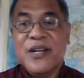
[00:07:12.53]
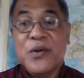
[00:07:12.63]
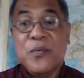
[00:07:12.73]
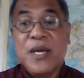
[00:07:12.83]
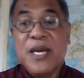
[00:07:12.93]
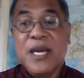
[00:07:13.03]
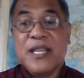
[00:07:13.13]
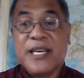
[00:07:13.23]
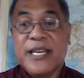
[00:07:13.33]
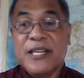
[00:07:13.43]
we, the
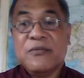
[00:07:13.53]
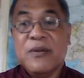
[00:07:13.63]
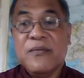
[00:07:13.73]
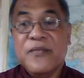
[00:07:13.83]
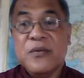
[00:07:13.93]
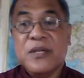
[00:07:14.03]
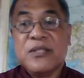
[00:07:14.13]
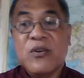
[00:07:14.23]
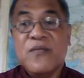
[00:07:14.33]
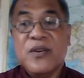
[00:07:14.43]
casual viewers,
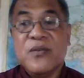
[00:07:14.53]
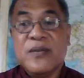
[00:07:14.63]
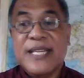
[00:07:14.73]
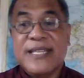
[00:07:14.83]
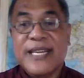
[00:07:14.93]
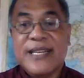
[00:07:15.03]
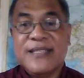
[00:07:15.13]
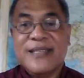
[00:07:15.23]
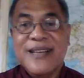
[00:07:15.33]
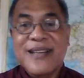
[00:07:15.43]
overlook details,